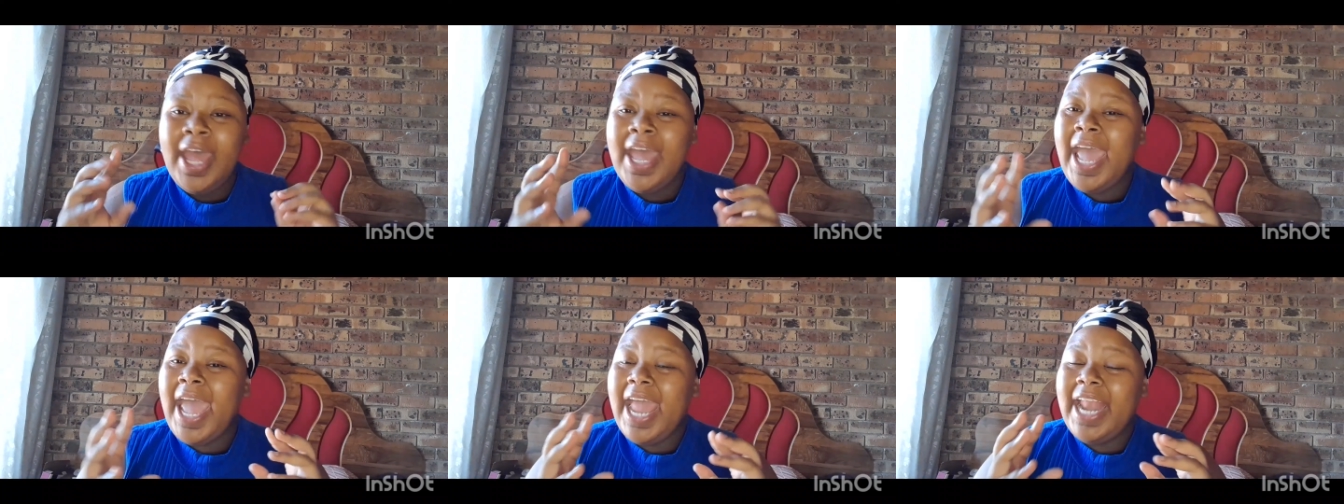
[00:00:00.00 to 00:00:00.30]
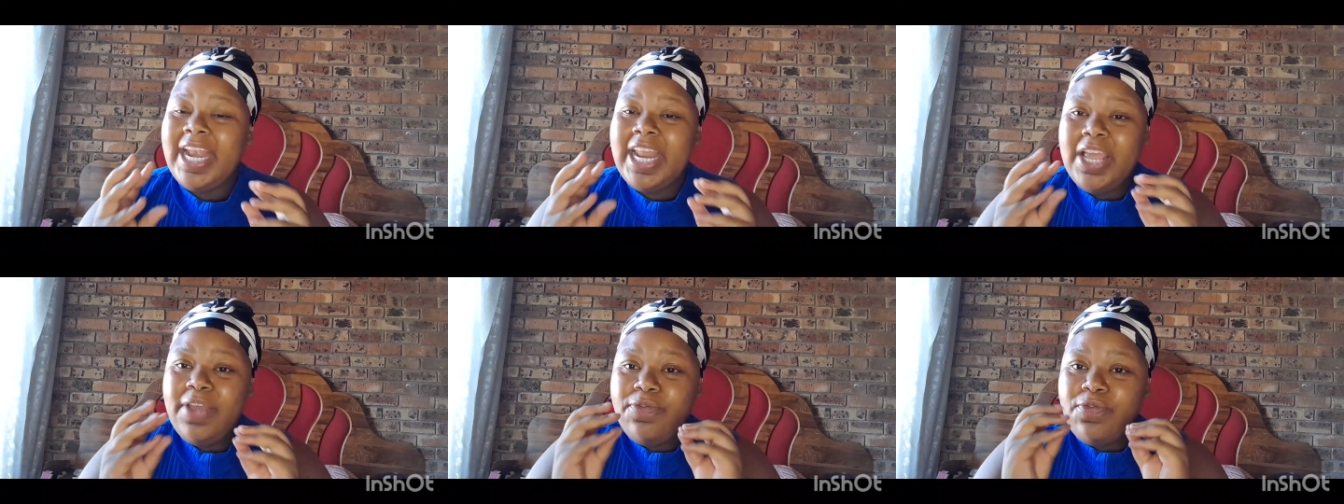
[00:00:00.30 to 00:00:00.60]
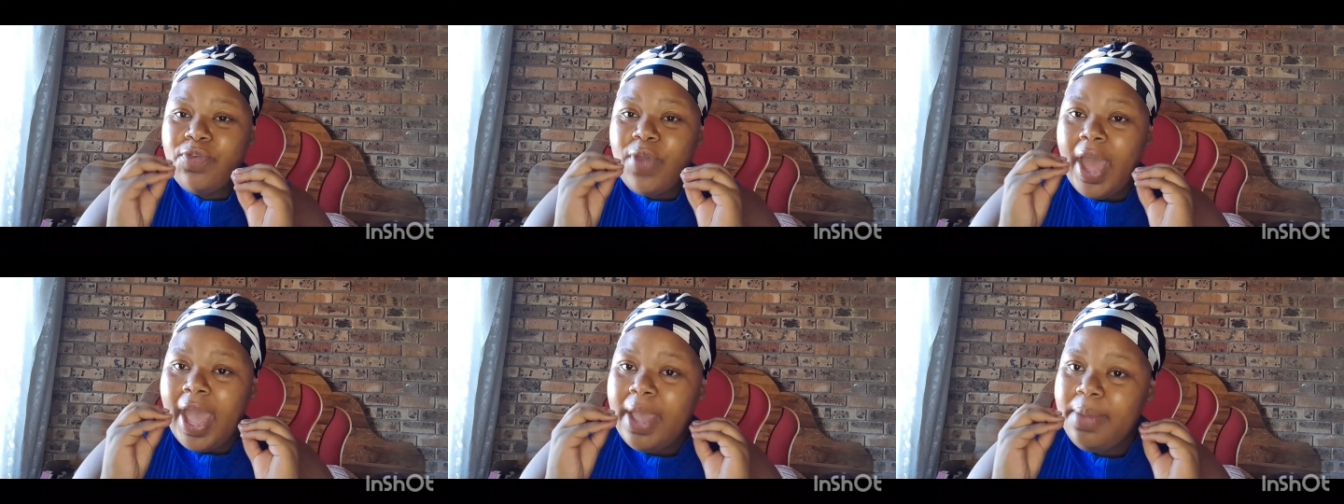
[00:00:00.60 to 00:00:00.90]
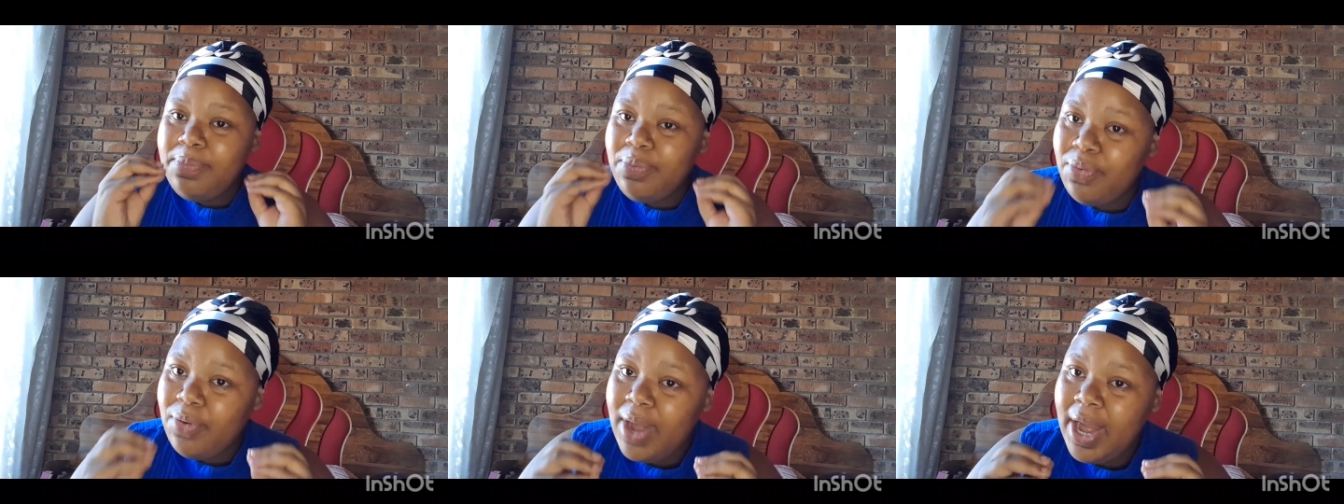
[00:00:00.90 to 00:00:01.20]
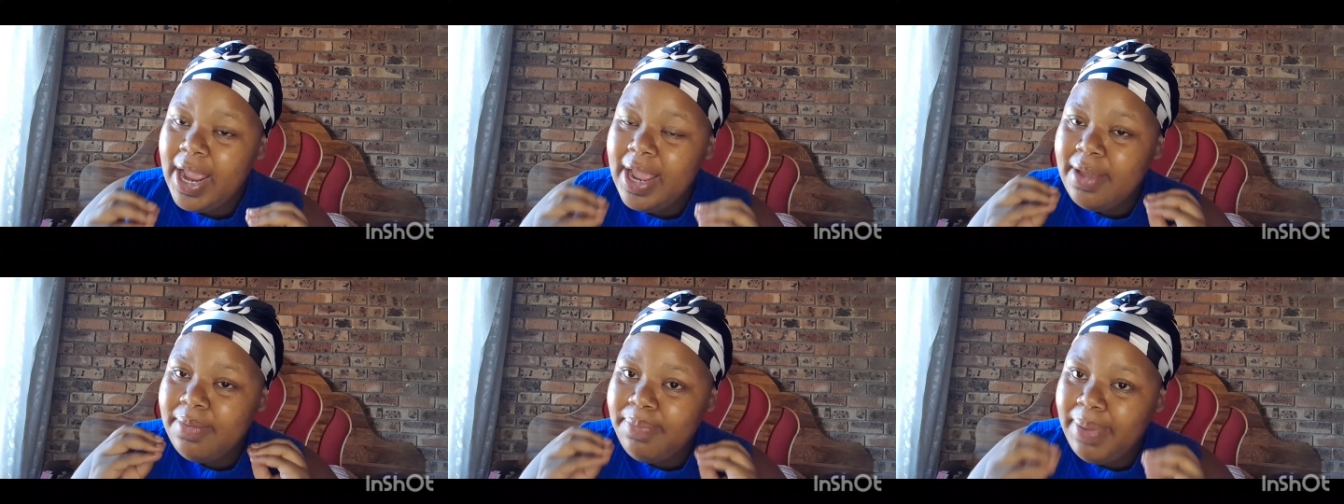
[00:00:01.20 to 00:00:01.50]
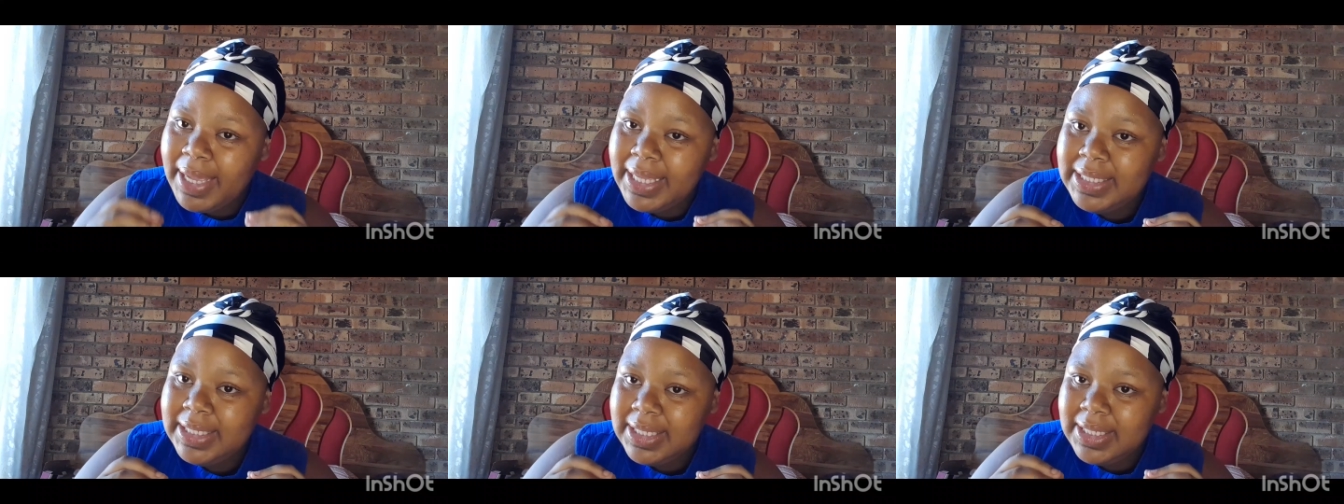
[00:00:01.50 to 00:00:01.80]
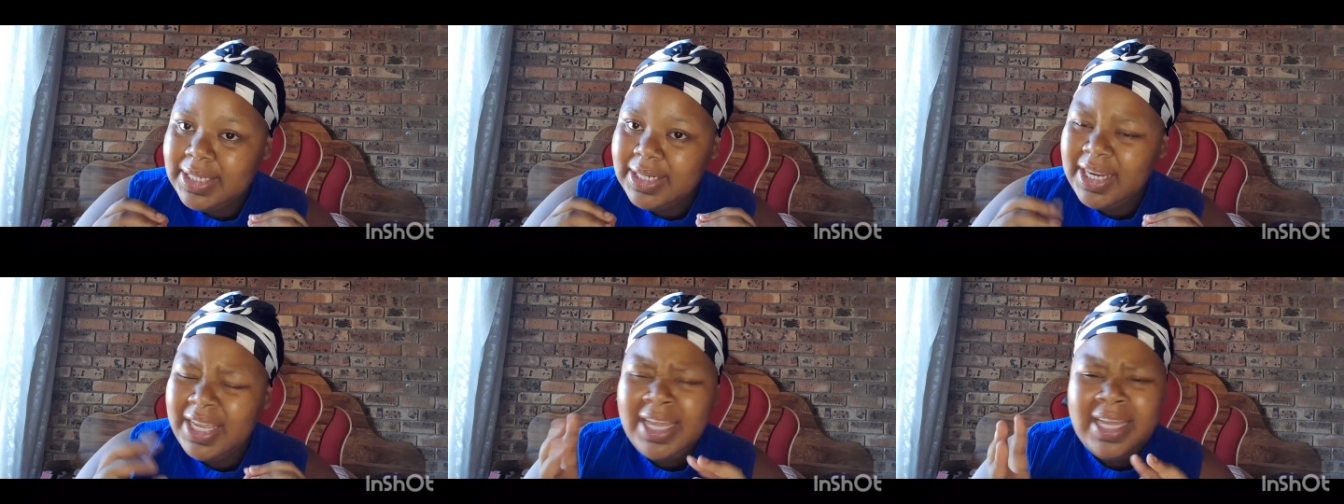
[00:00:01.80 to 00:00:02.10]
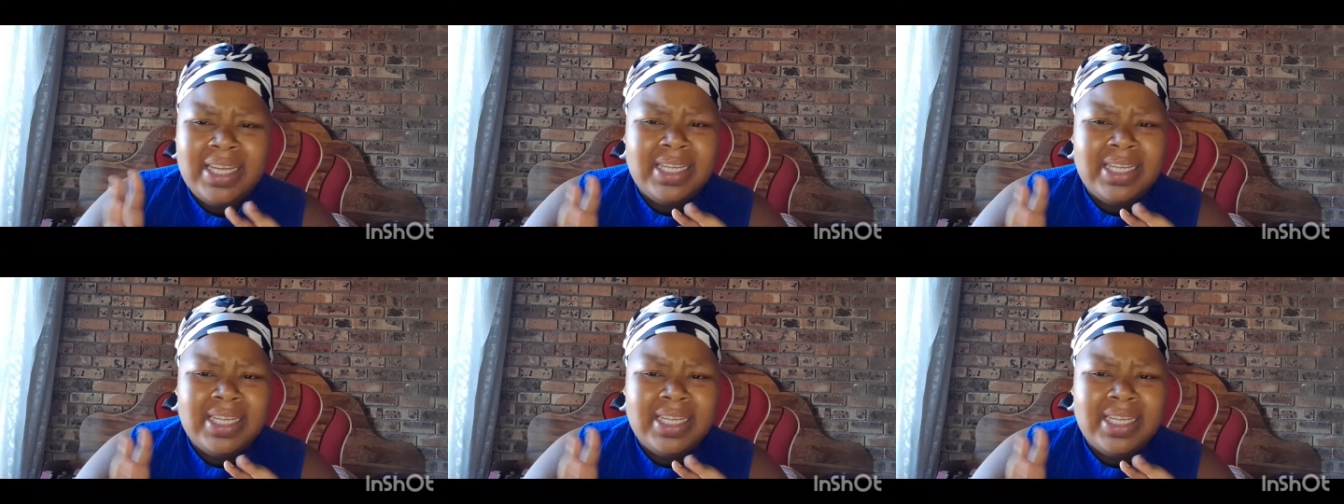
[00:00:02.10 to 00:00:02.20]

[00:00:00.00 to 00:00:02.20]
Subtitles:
And if you are a praying person,